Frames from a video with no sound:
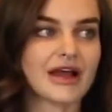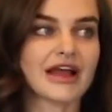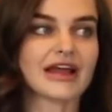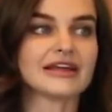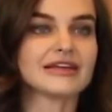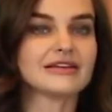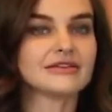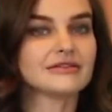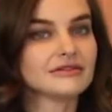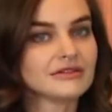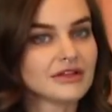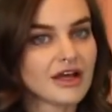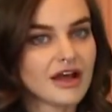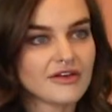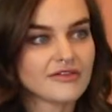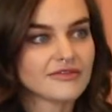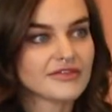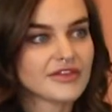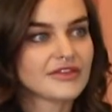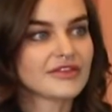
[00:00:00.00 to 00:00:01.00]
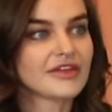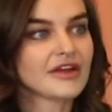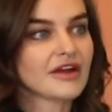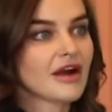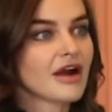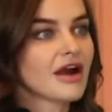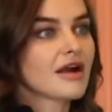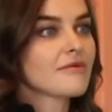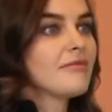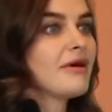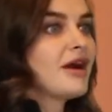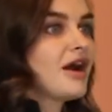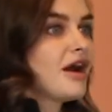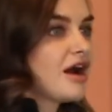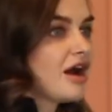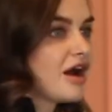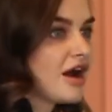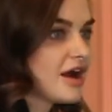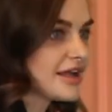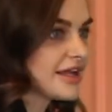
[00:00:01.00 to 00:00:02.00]
I love that there are
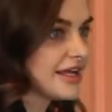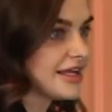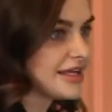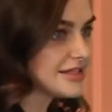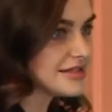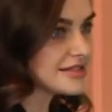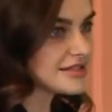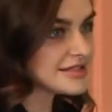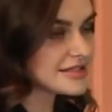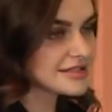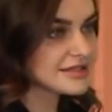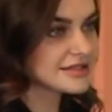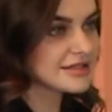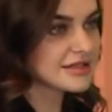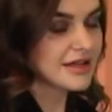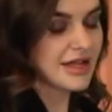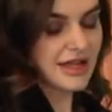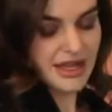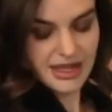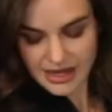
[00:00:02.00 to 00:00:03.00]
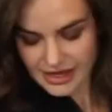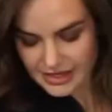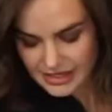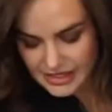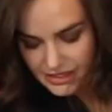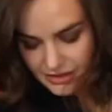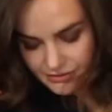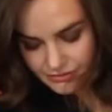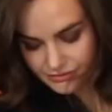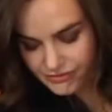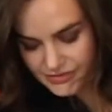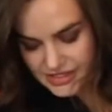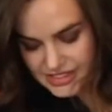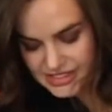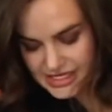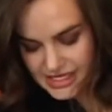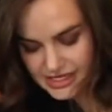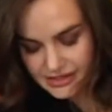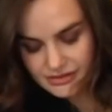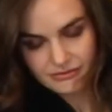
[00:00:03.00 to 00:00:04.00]
pockets.
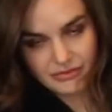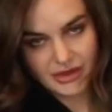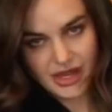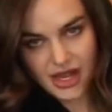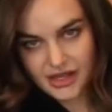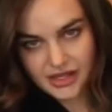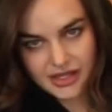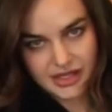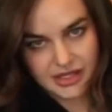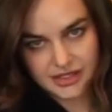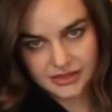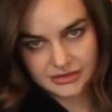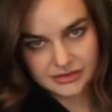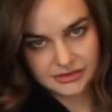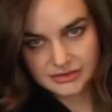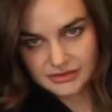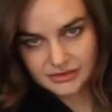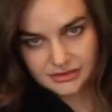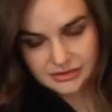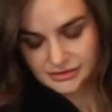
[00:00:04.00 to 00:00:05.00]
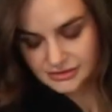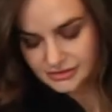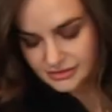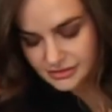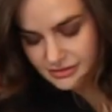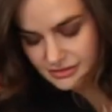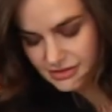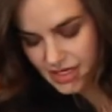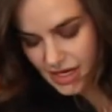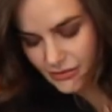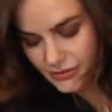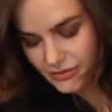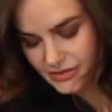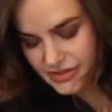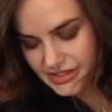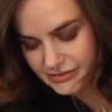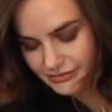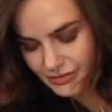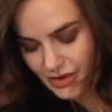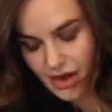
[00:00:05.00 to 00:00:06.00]
This hidden pocket I
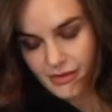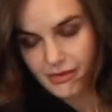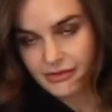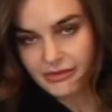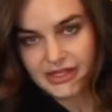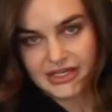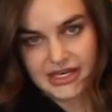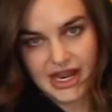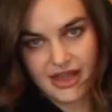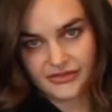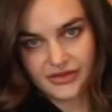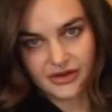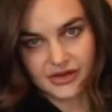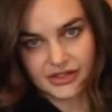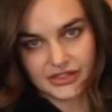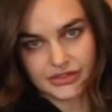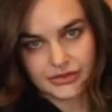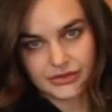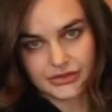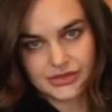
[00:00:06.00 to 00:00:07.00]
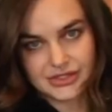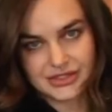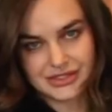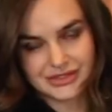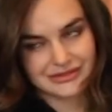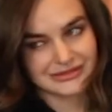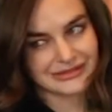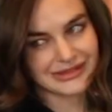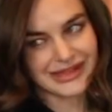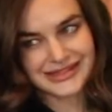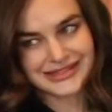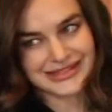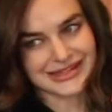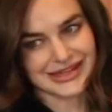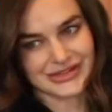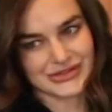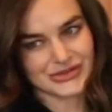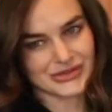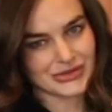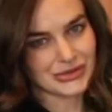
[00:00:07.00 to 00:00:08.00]
would probably never use. That's
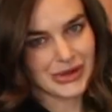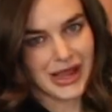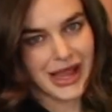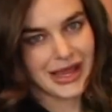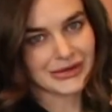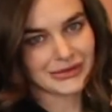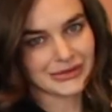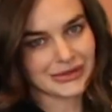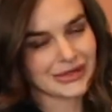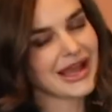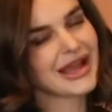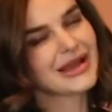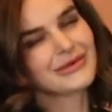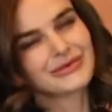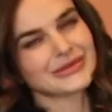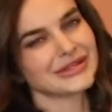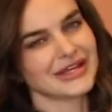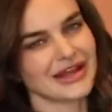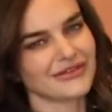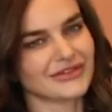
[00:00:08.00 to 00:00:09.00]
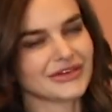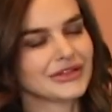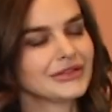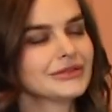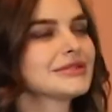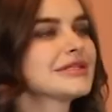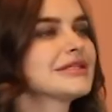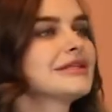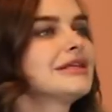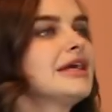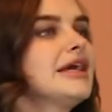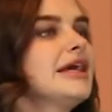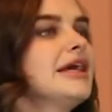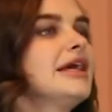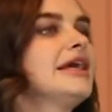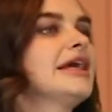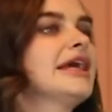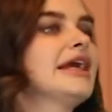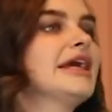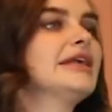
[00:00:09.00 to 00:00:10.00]
not true. I would never use it.
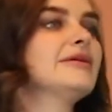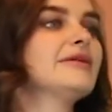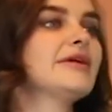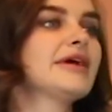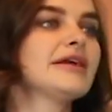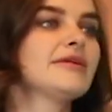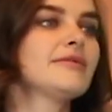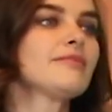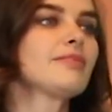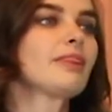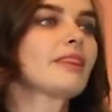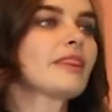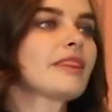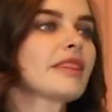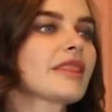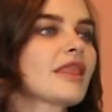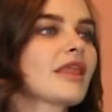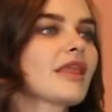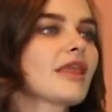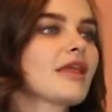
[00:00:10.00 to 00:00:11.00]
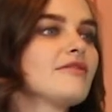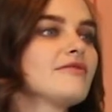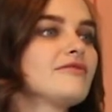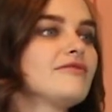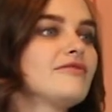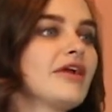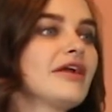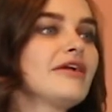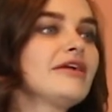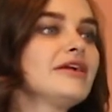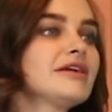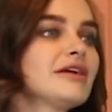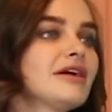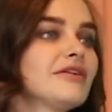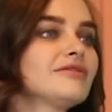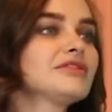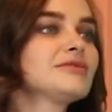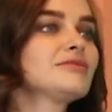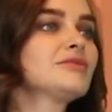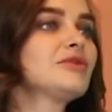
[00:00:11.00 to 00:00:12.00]
Anyway, very
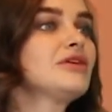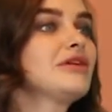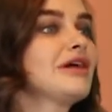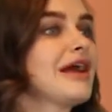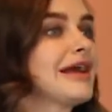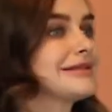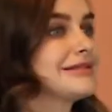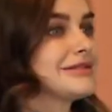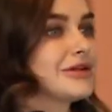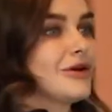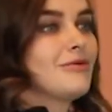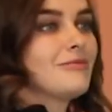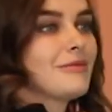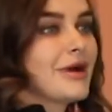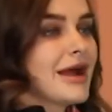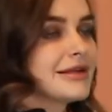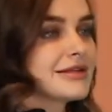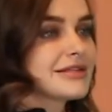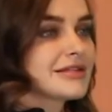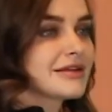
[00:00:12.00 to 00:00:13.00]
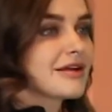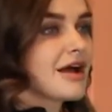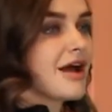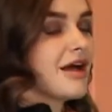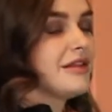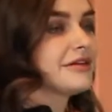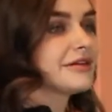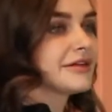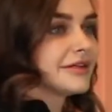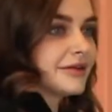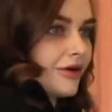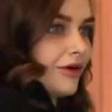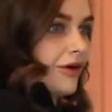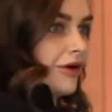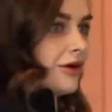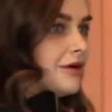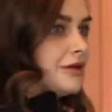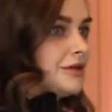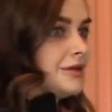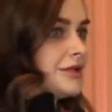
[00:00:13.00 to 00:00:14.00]
comfortable. I don't mind the color at
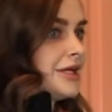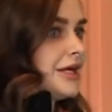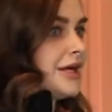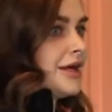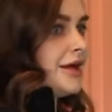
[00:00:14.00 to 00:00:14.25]
all.